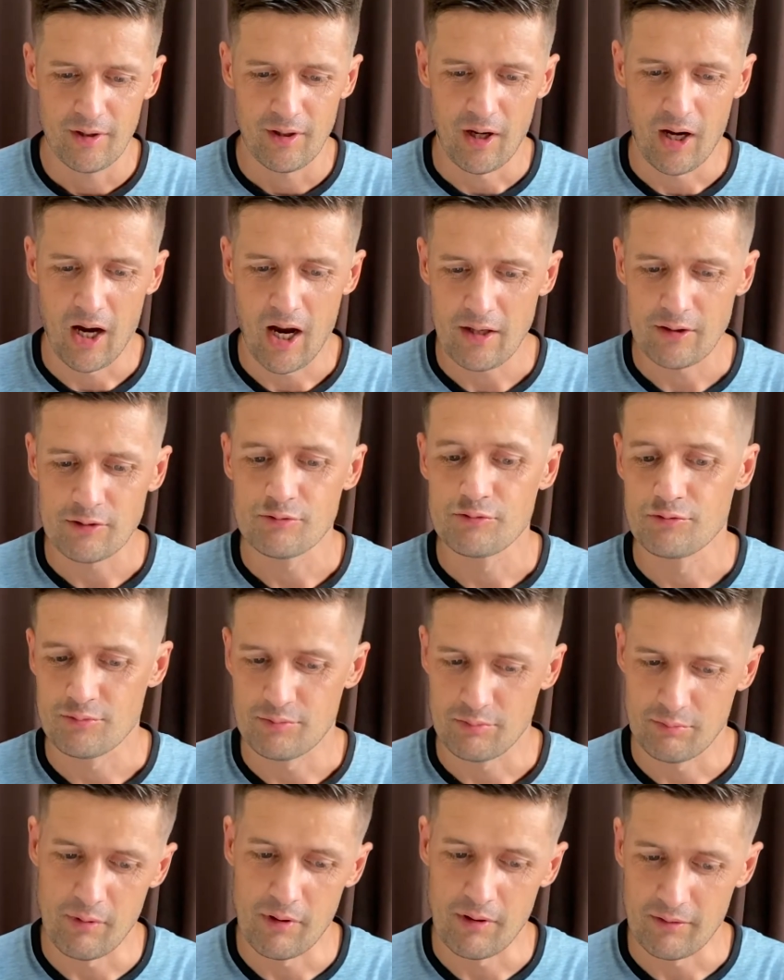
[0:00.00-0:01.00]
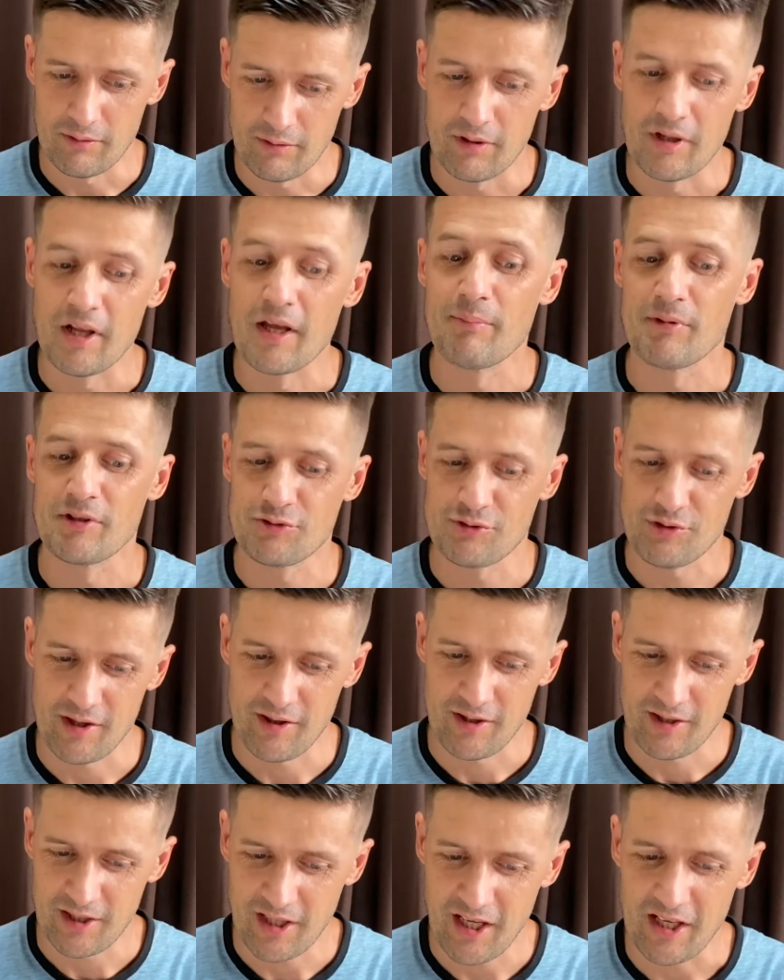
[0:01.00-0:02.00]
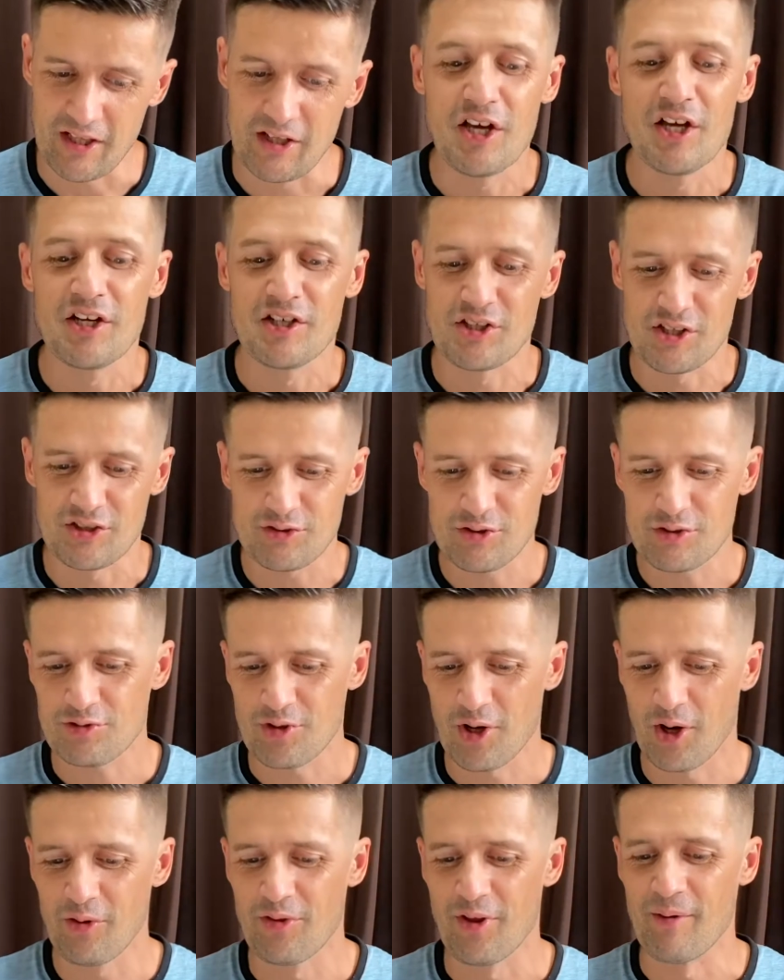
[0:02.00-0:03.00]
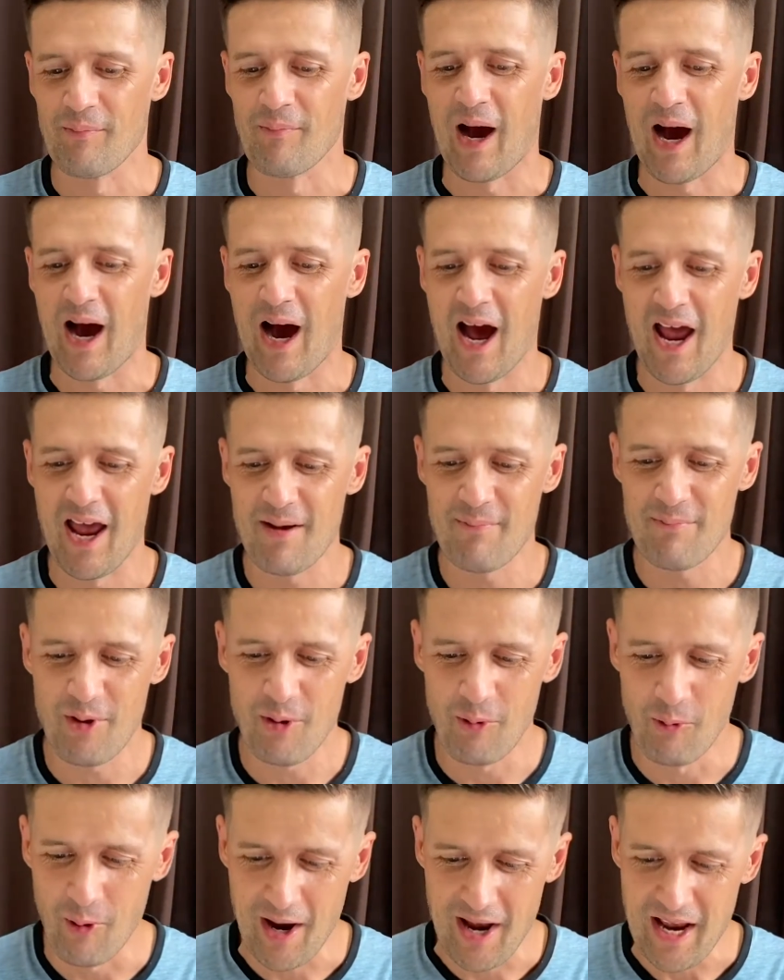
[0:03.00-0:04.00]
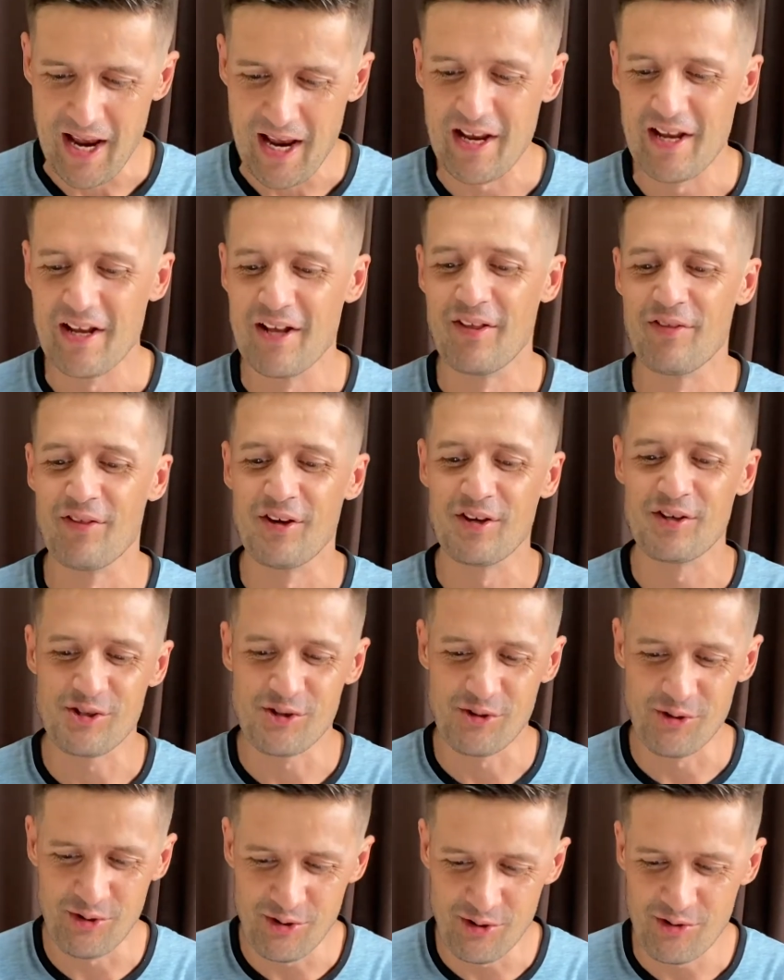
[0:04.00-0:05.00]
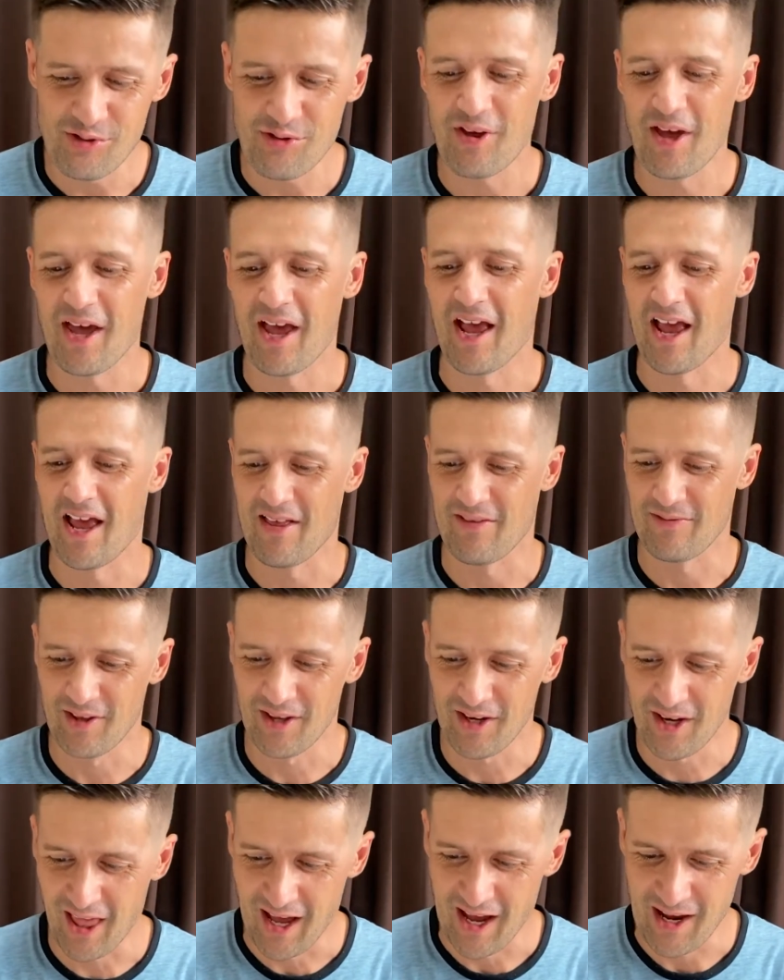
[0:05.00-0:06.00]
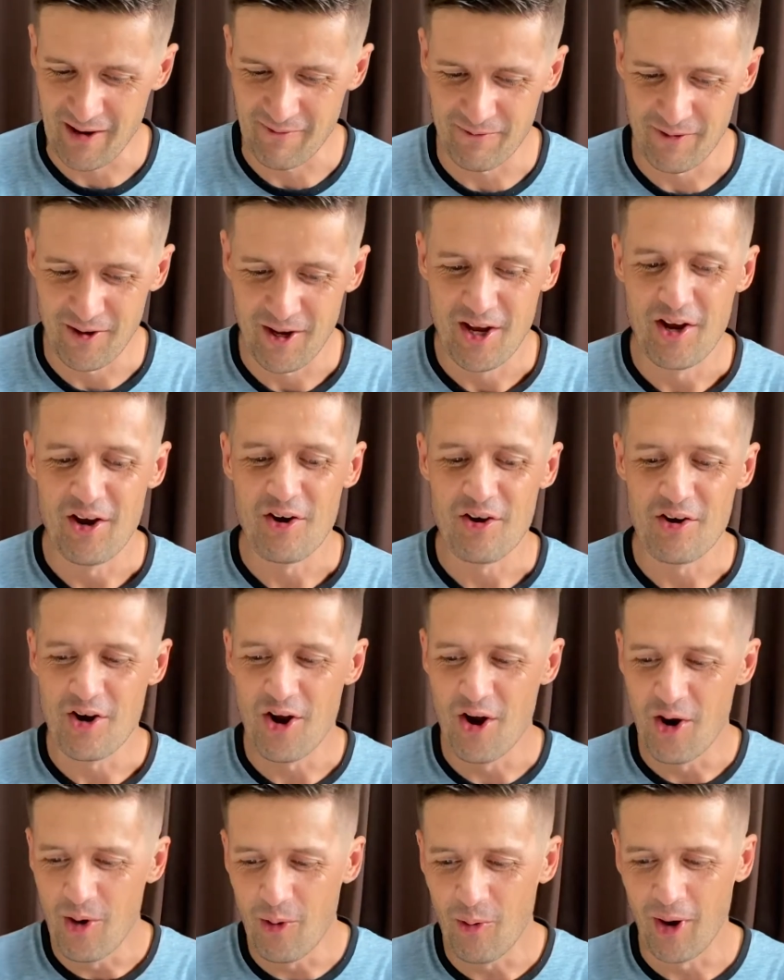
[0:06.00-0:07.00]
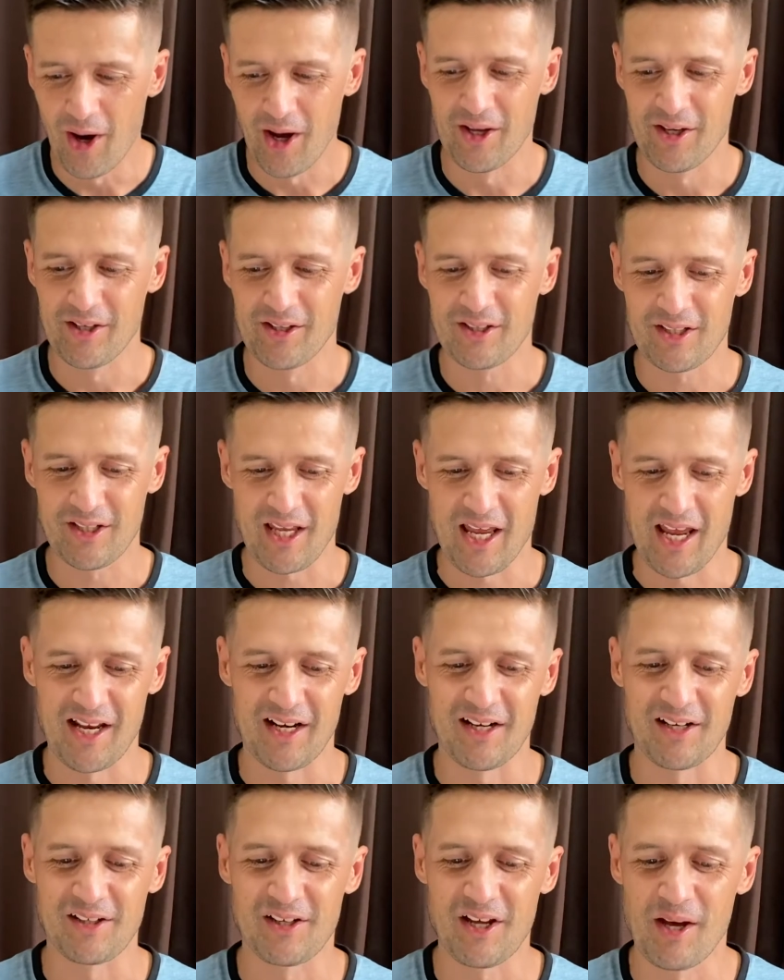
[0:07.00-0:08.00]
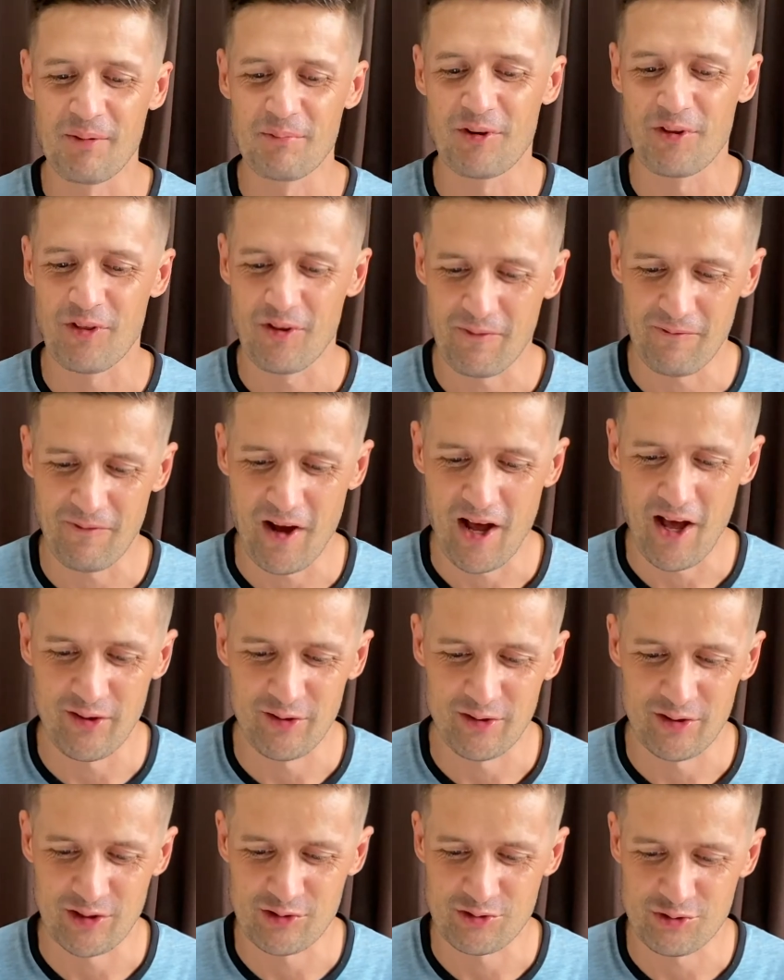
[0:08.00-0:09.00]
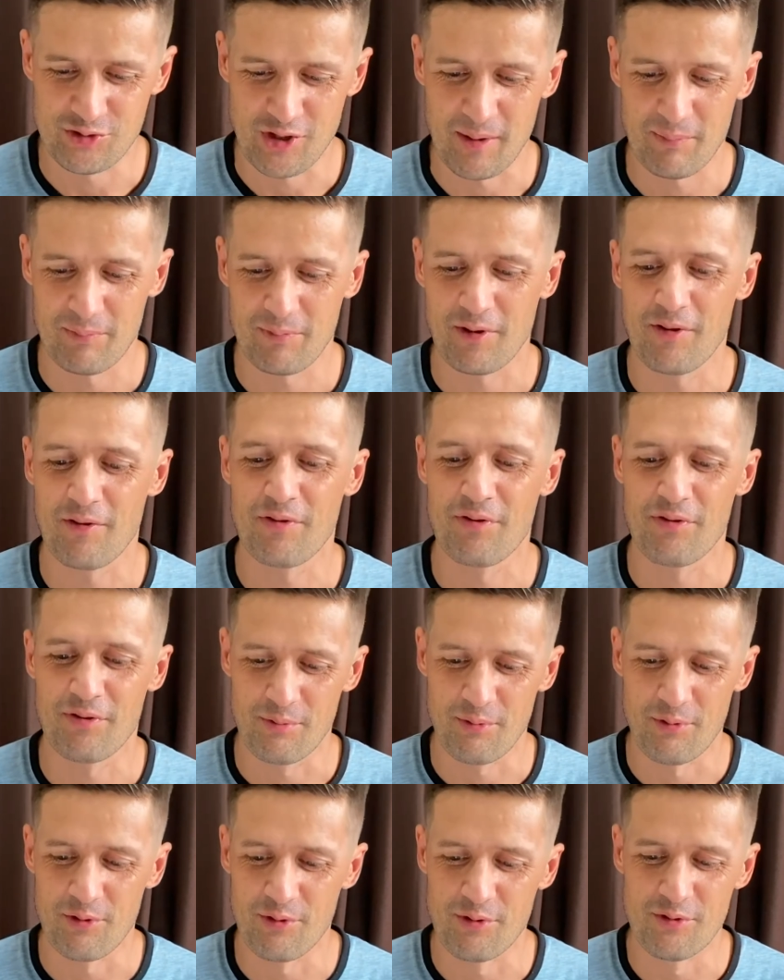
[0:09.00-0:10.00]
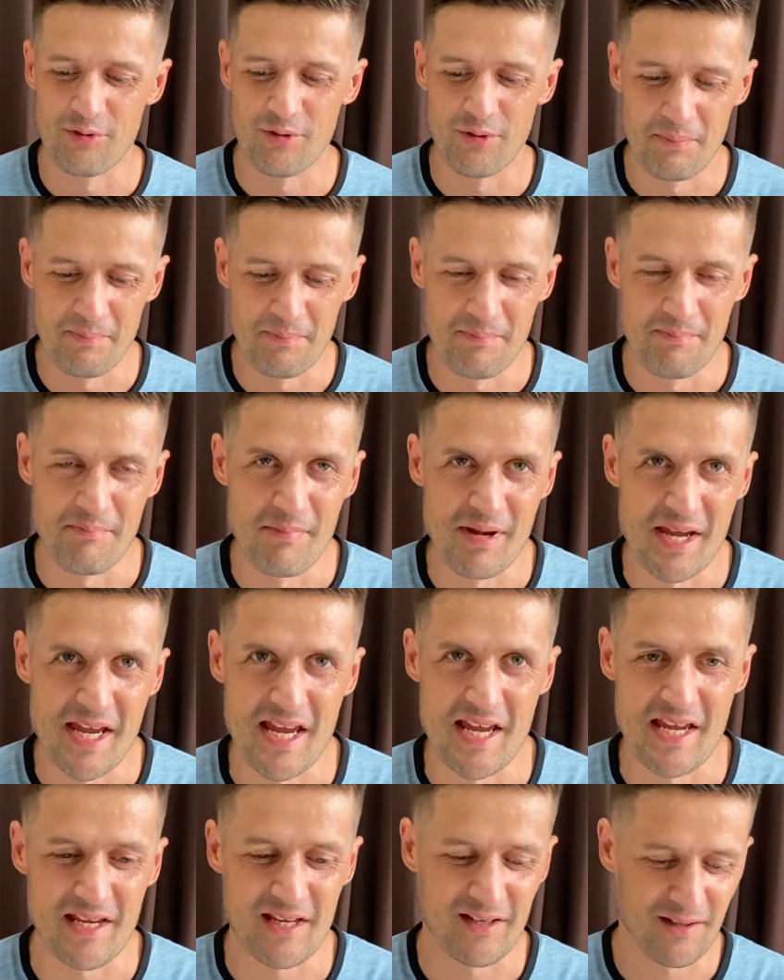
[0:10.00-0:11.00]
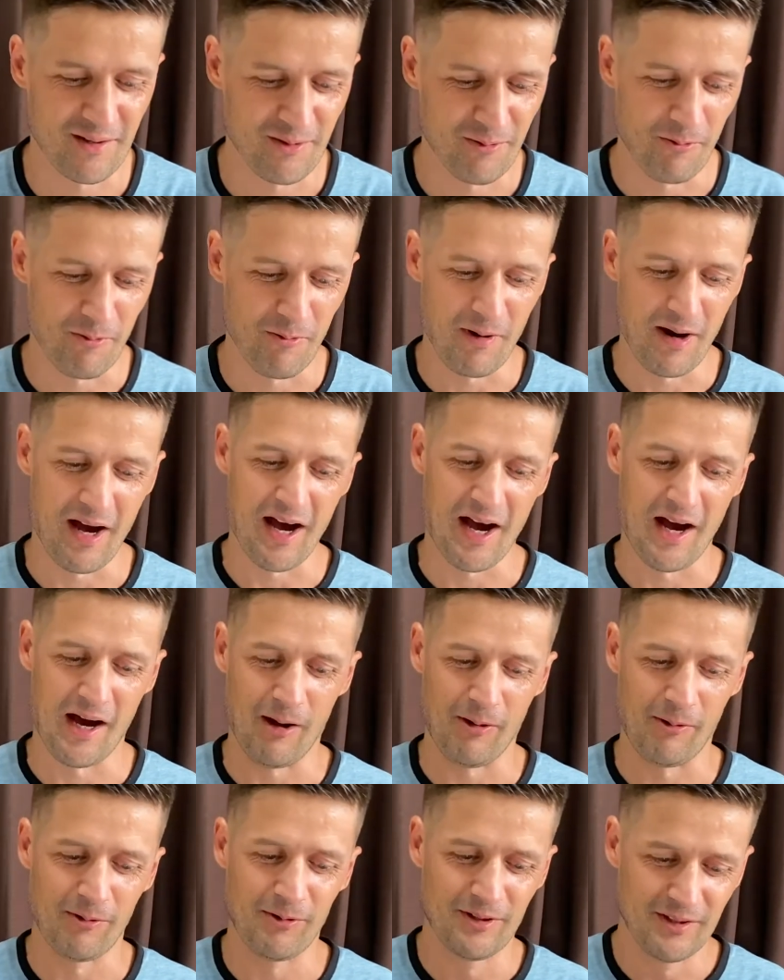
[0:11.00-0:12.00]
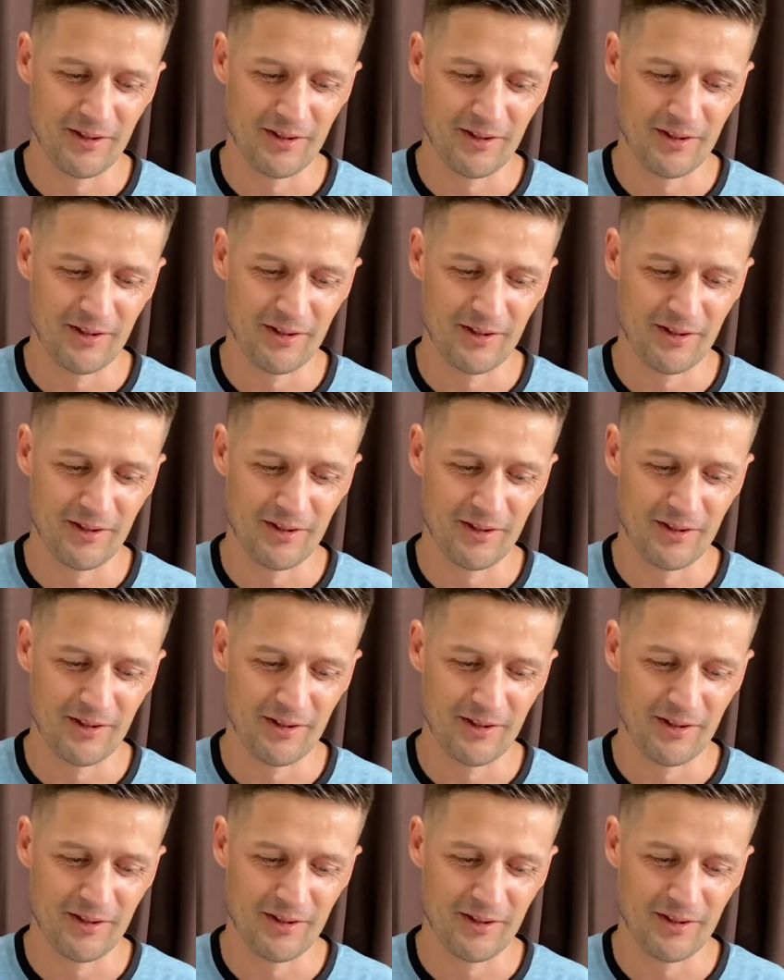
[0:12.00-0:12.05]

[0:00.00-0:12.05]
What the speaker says: Let me say that again. Jesus told them, "I am the way, the truth, and the life. No one can come to the Father except through me." Wow.